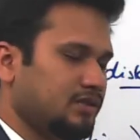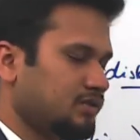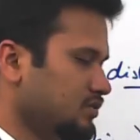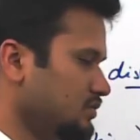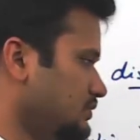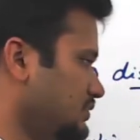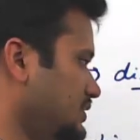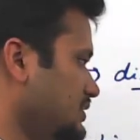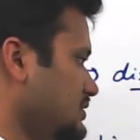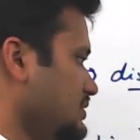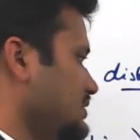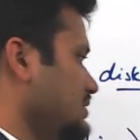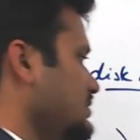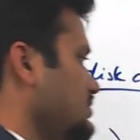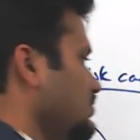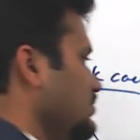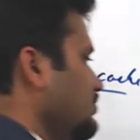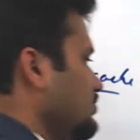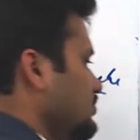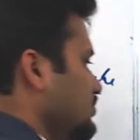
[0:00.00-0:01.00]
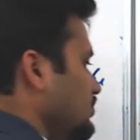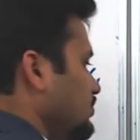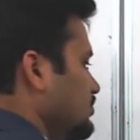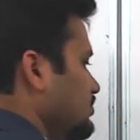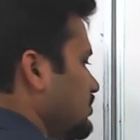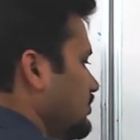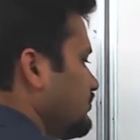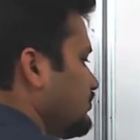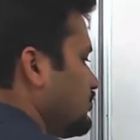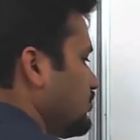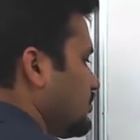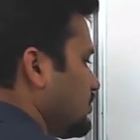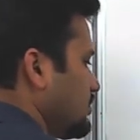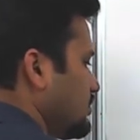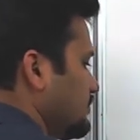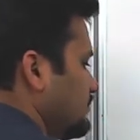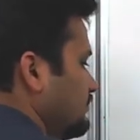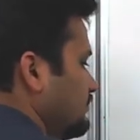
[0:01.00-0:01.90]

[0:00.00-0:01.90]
So this is your source of truth.